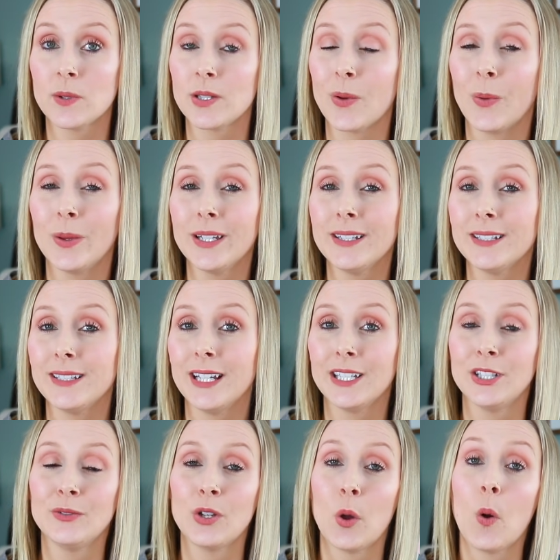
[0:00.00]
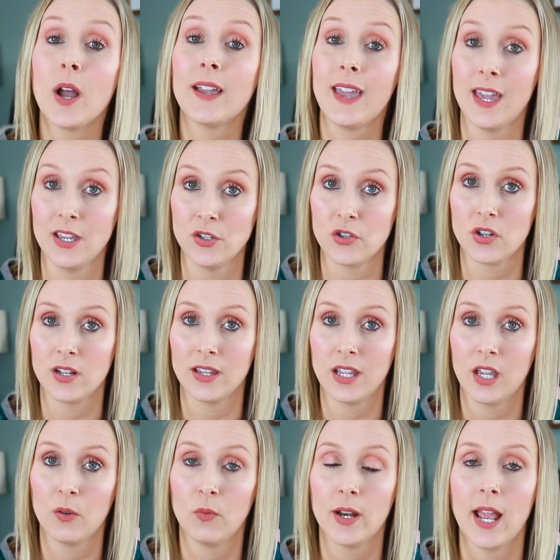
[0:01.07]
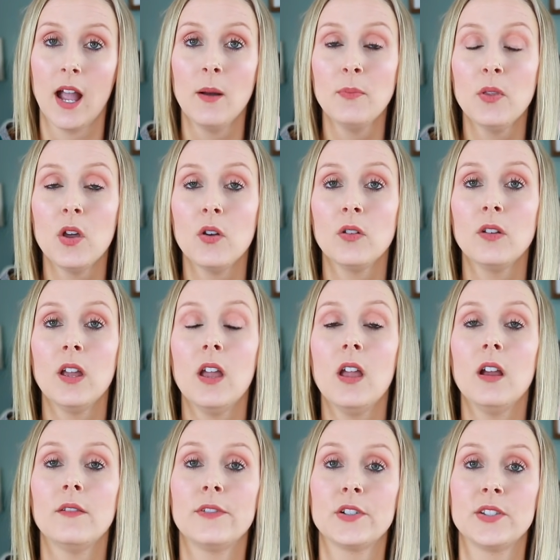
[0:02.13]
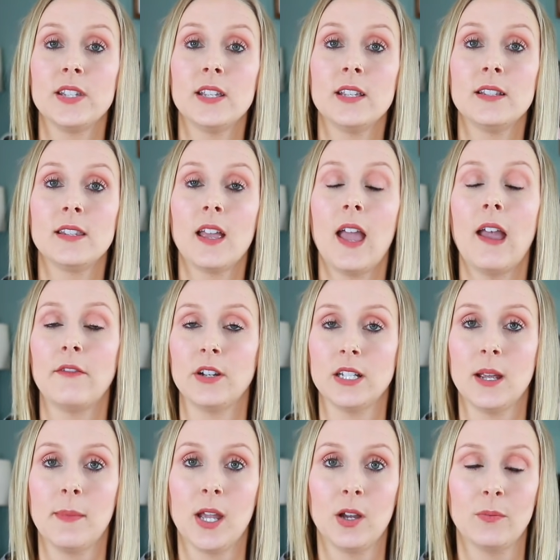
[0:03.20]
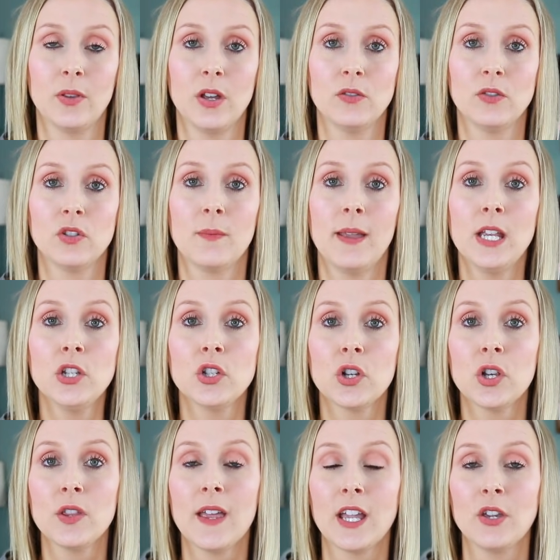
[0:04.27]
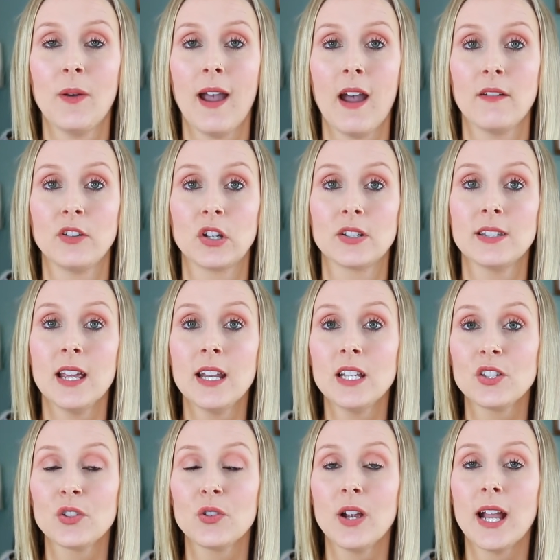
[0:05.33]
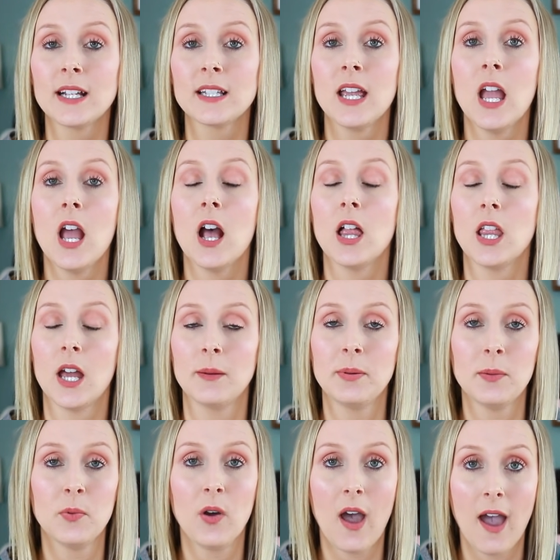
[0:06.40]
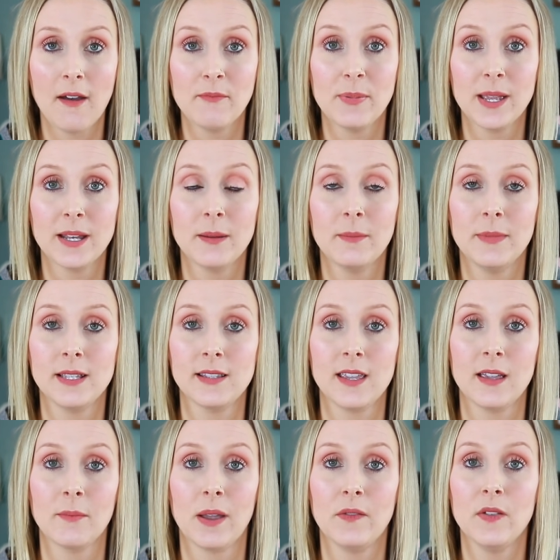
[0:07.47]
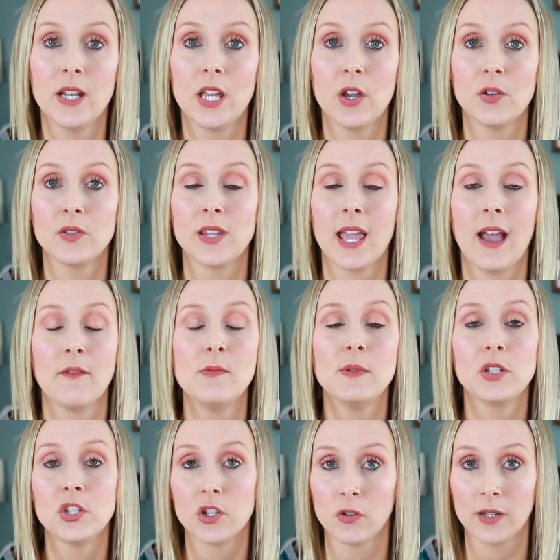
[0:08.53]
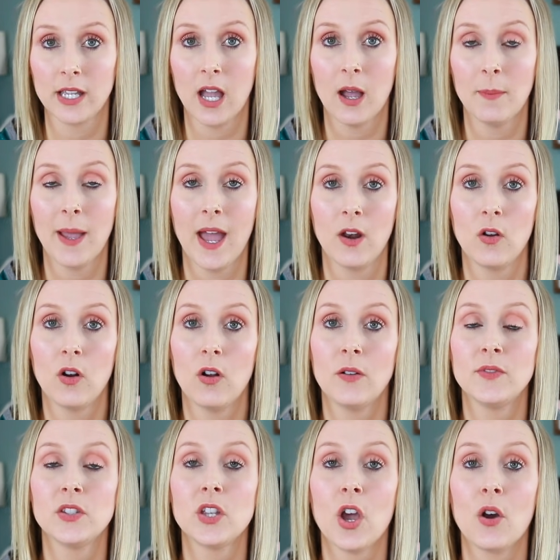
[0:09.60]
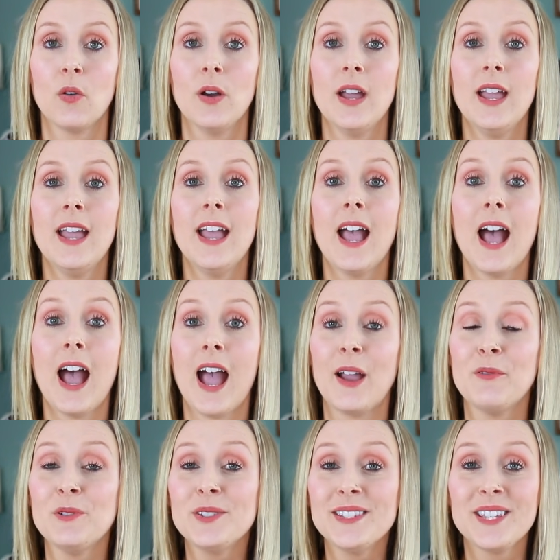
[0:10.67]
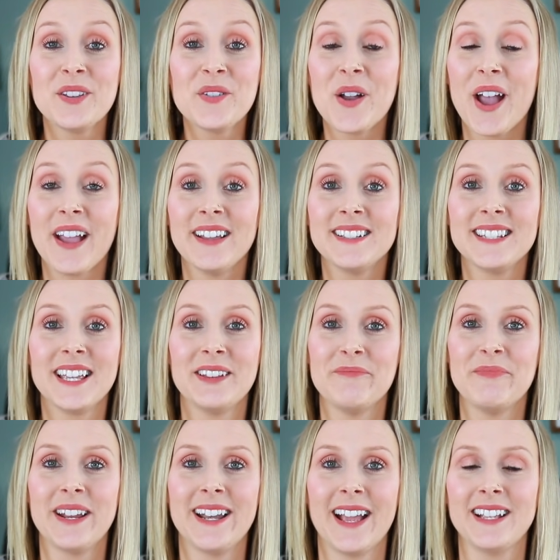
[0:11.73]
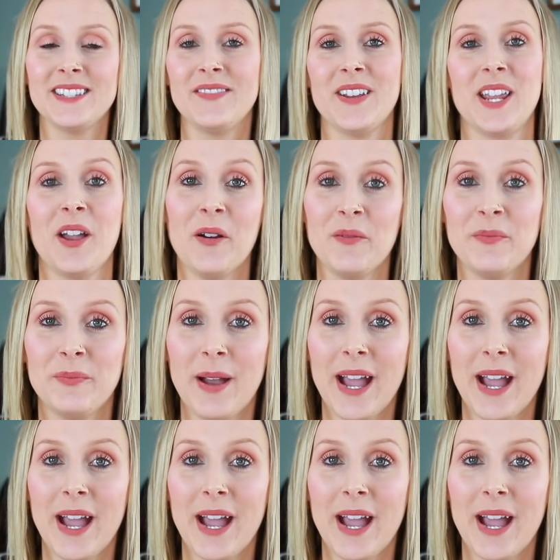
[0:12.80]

so it's only going to let you know occasionally when I upload versus every time I upload. So make sure that you have your settings correct. A lot of people have been missing my videos. They haven't been showing up at all. So I will see you guys in my next video.